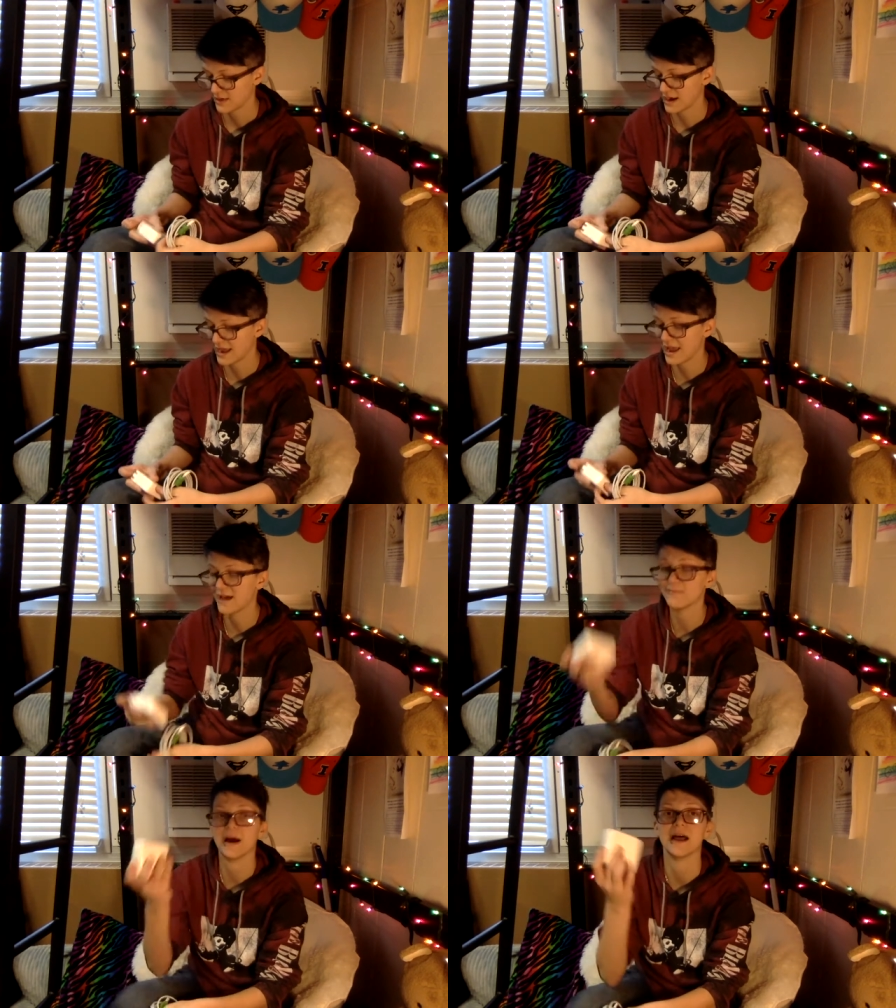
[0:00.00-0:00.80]
Then I
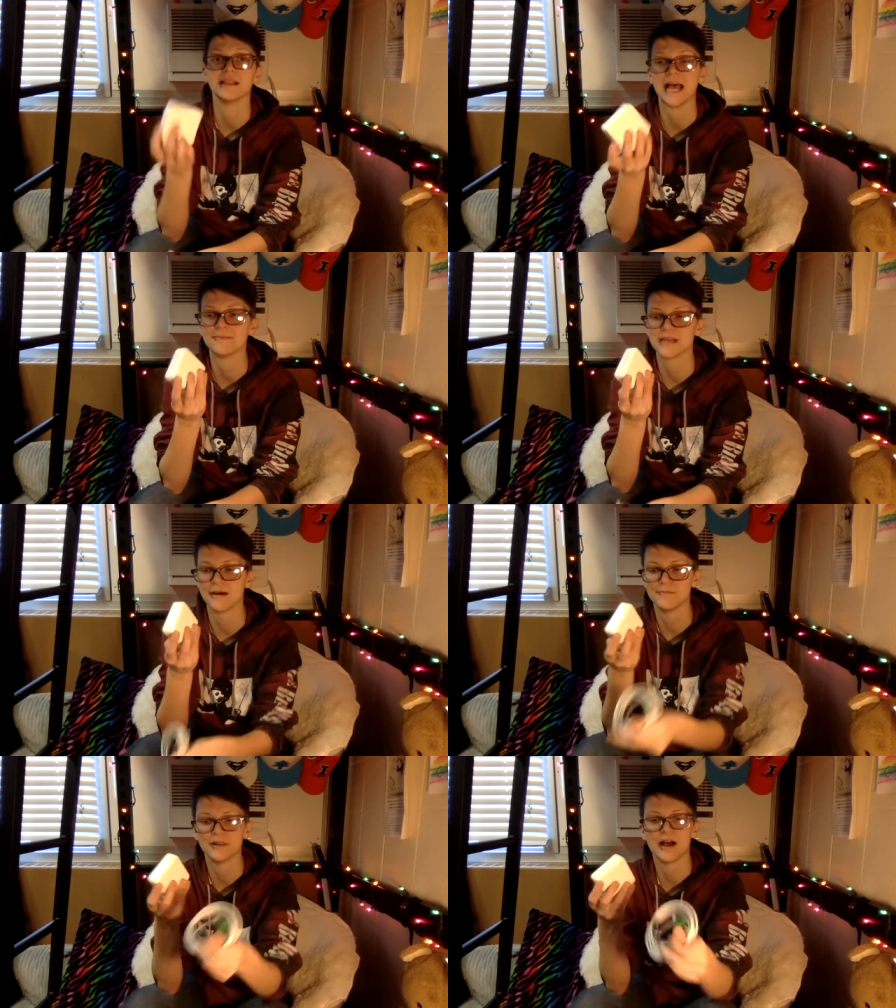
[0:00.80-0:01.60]
have my
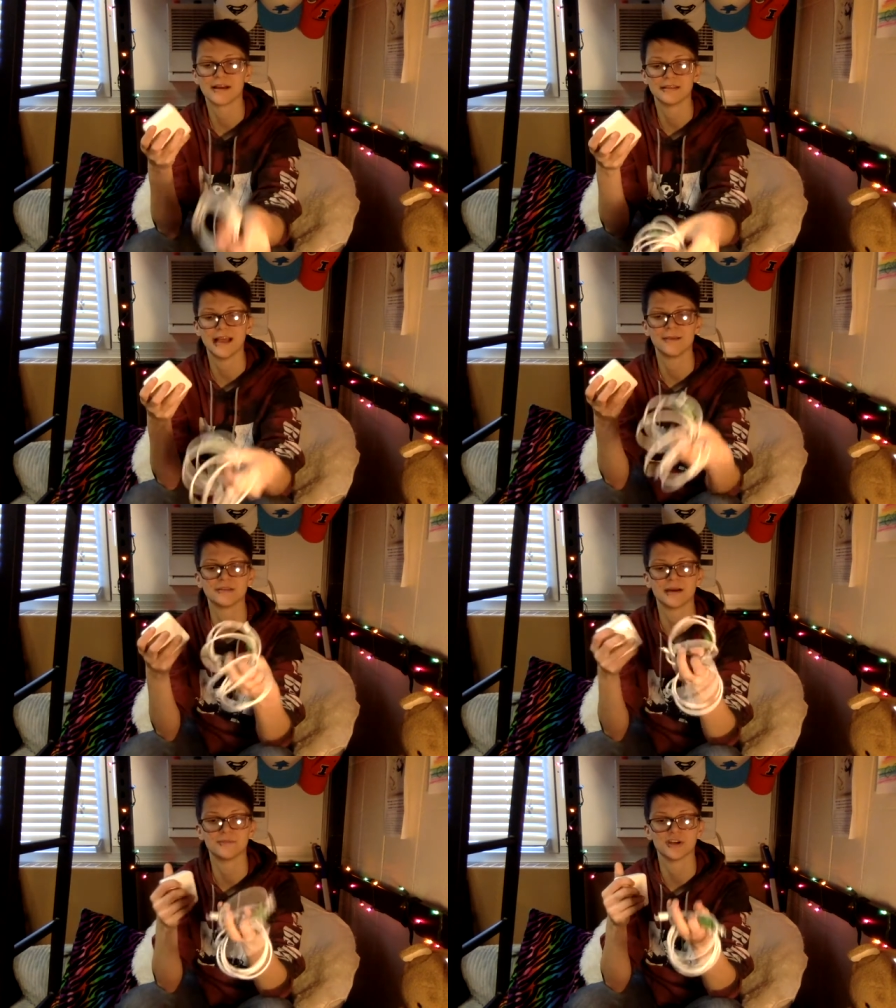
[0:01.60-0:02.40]
laptop block and
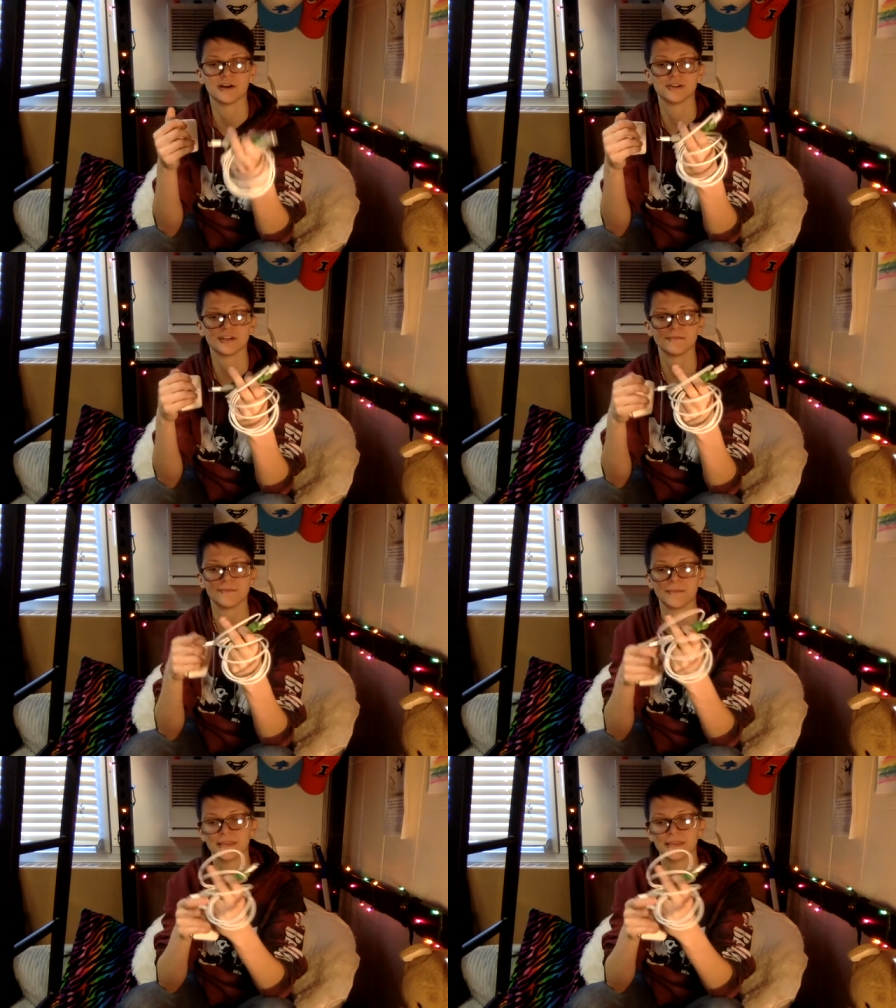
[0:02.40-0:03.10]
laptop charger